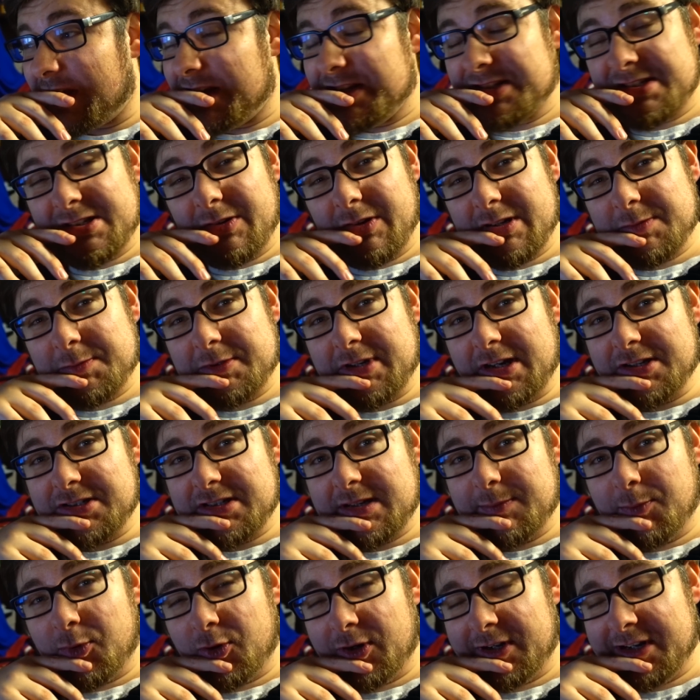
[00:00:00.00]
it's
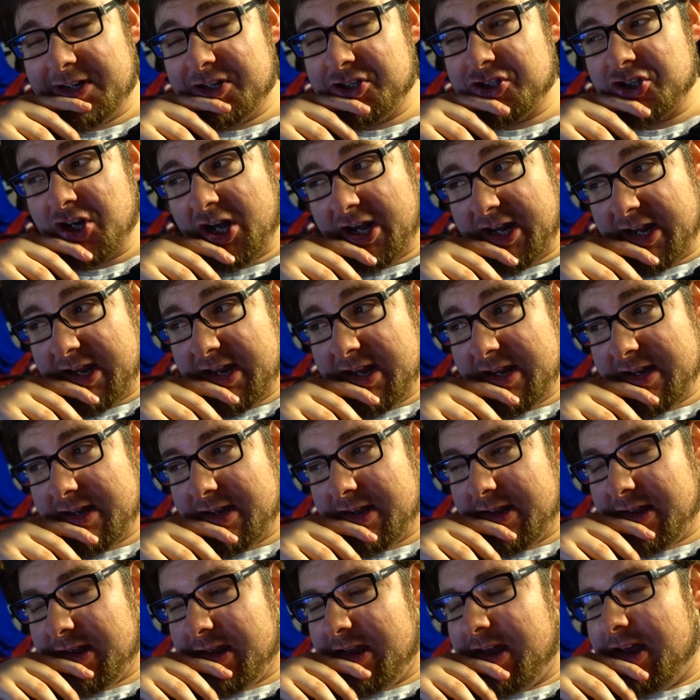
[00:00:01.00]
potentially pretty shitty.
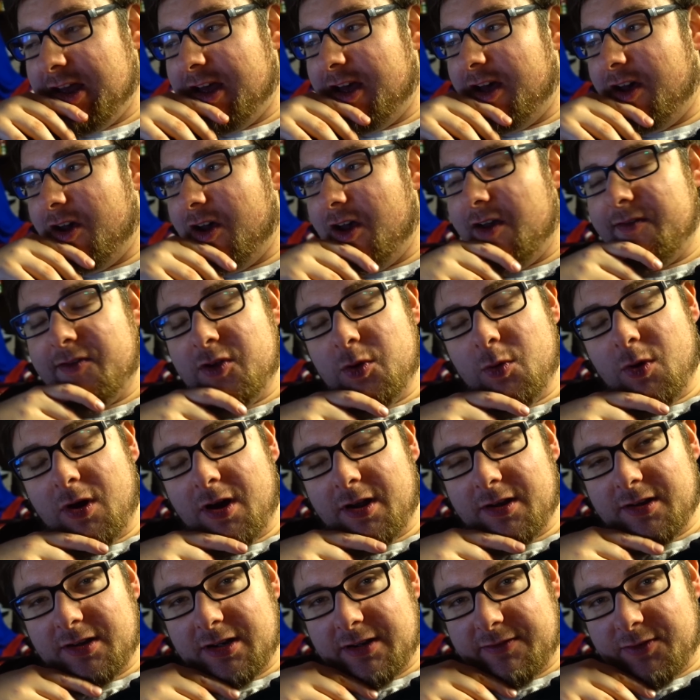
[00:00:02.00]
If you
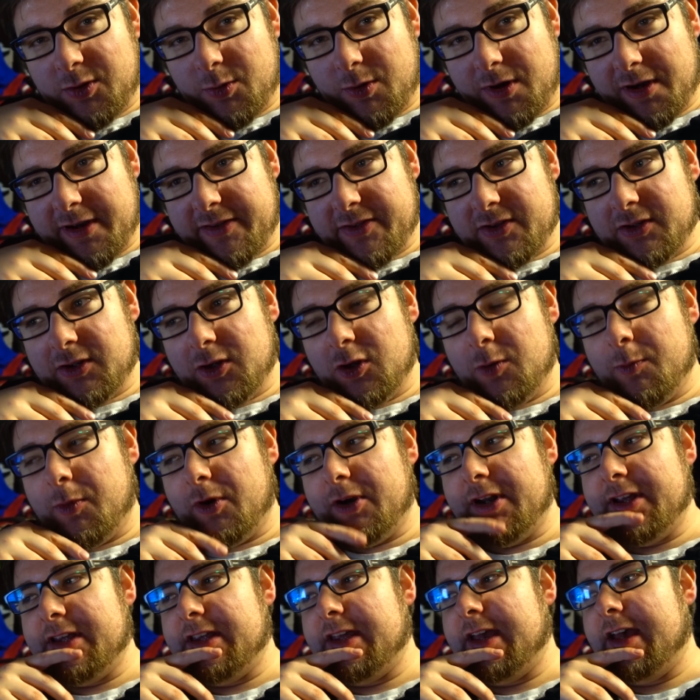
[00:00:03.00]
aren't in the loop
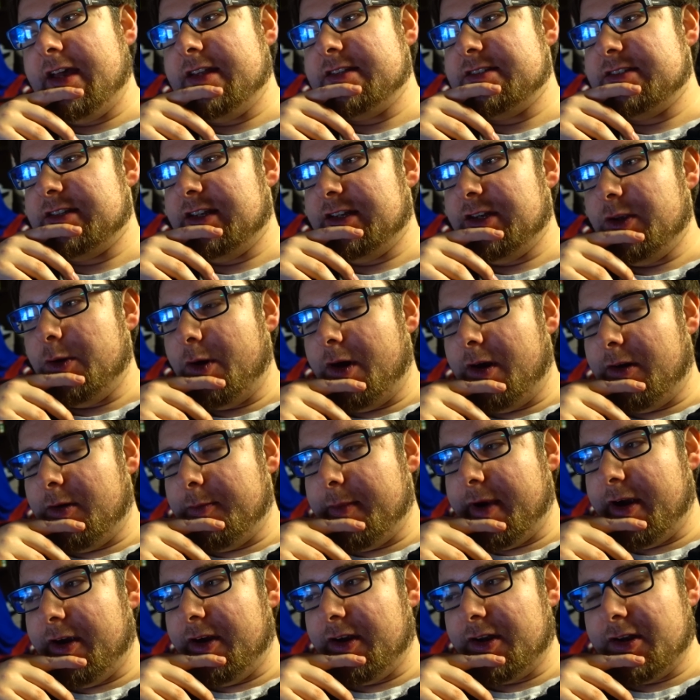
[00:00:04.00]
on it yet and you are
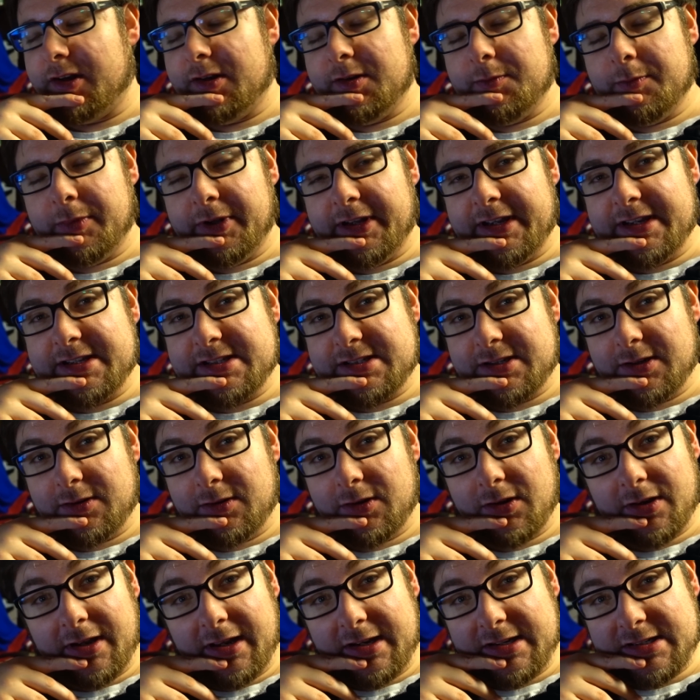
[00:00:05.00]
American, please
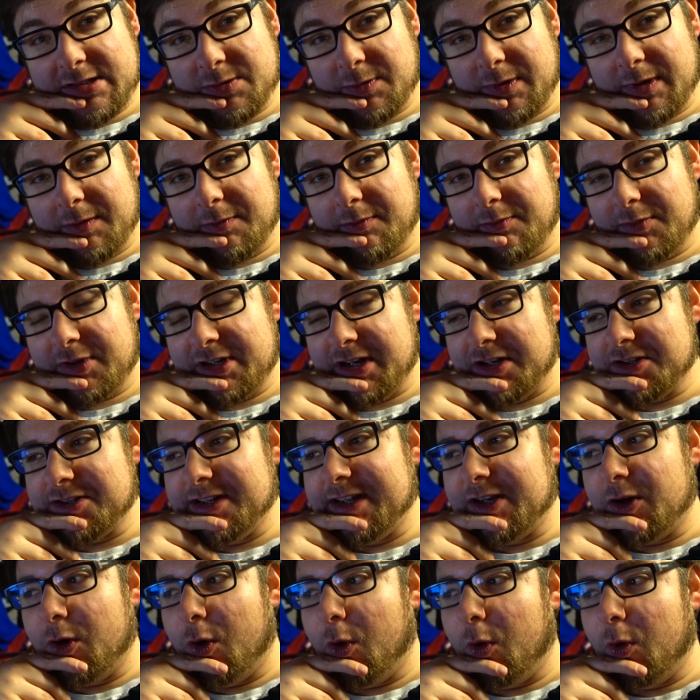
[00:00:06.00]
do look into it.
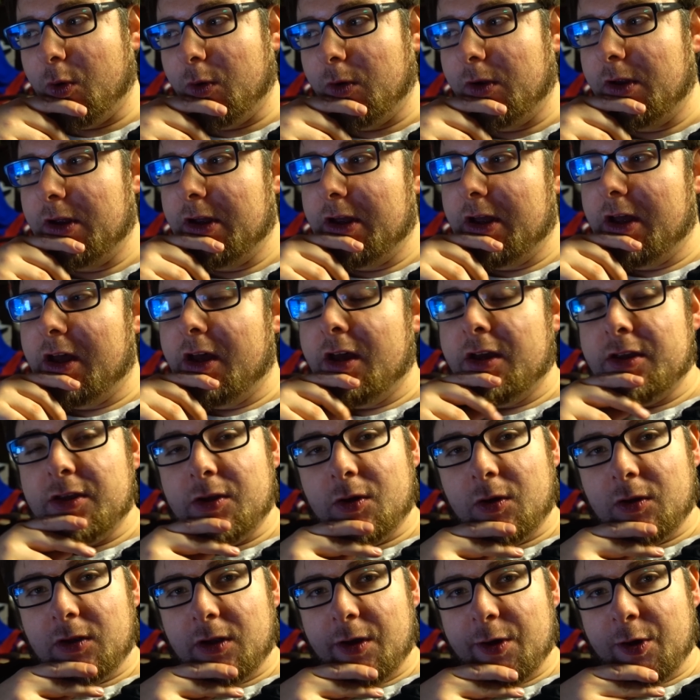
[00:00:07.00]
Potentially call
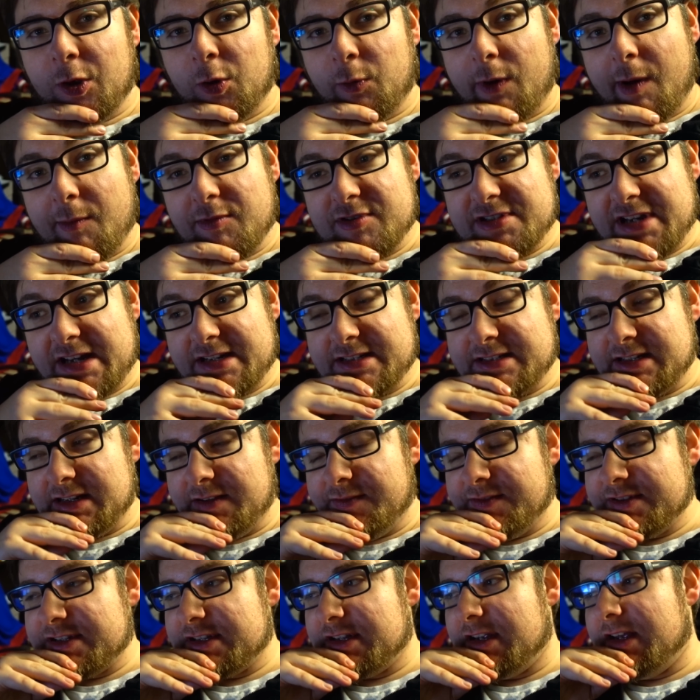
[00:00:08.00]
your local
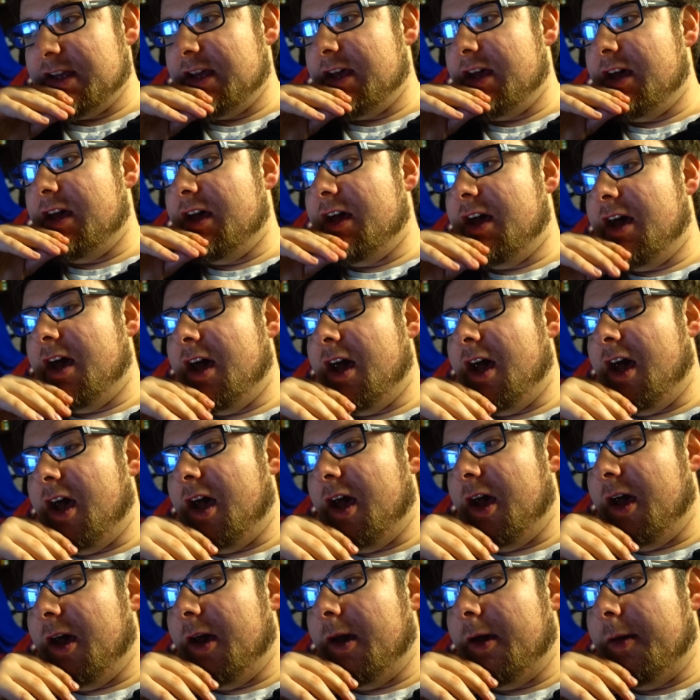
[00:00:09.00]
representatives.
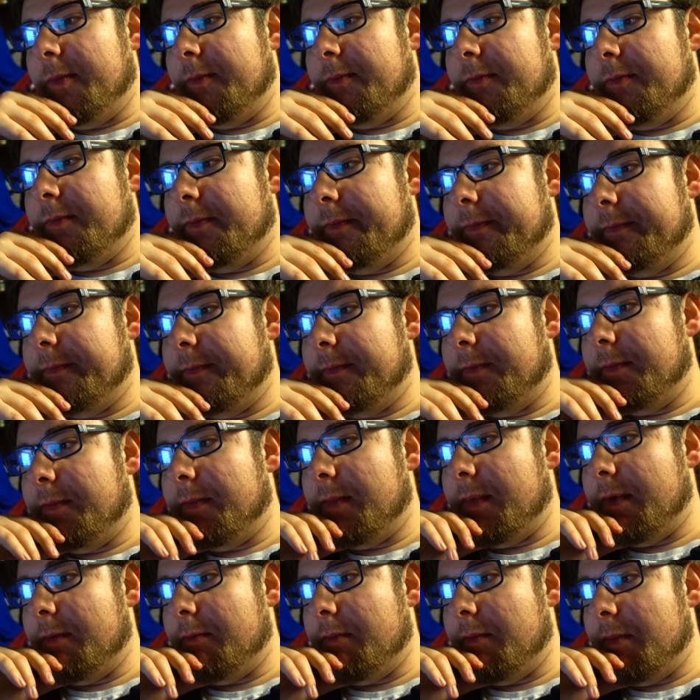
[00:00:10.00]
But
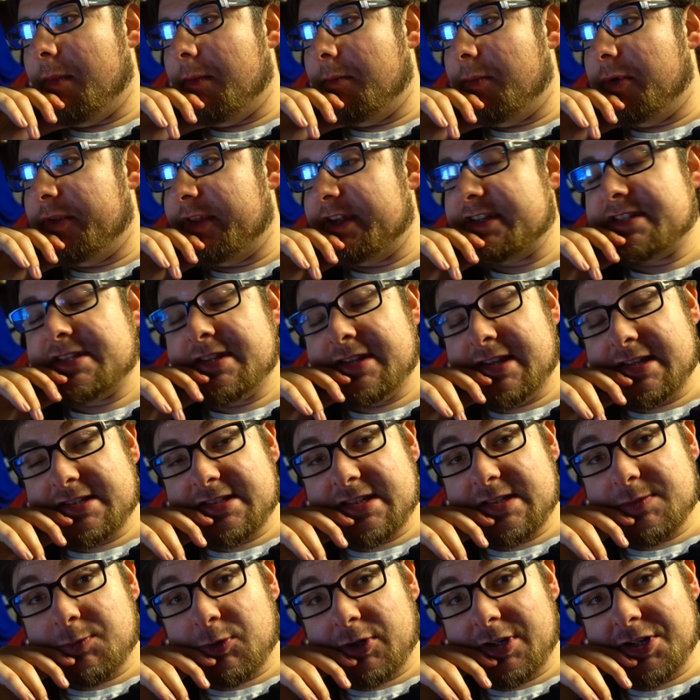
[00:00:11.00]
this
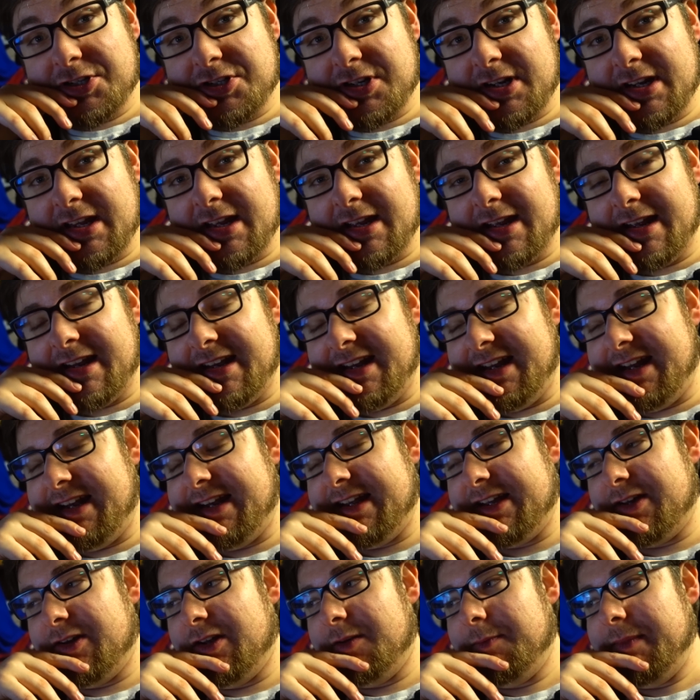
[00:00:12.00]
is pretty shitty,
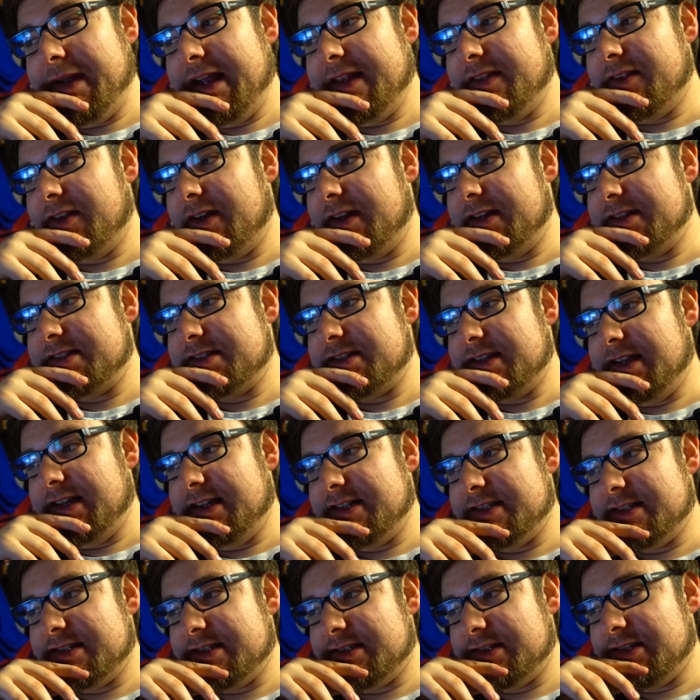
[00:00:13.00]
and it could mean that
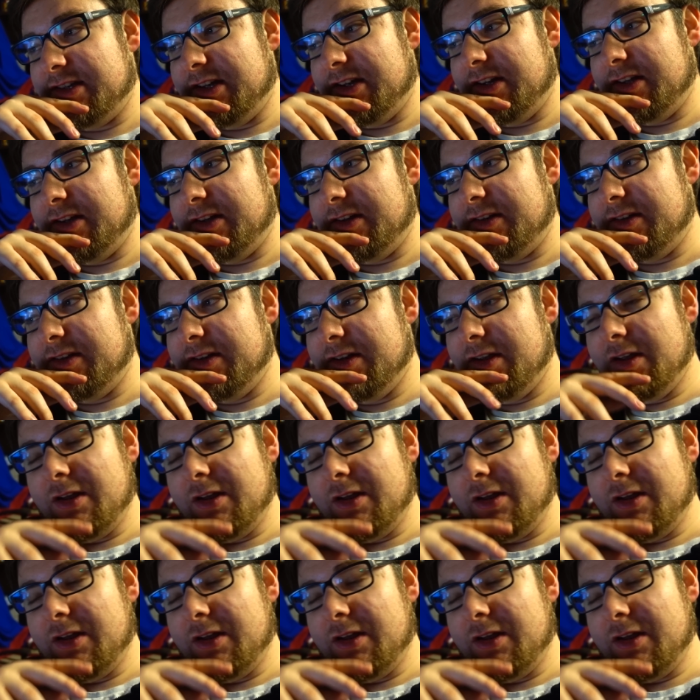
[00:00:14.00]
it's gonna,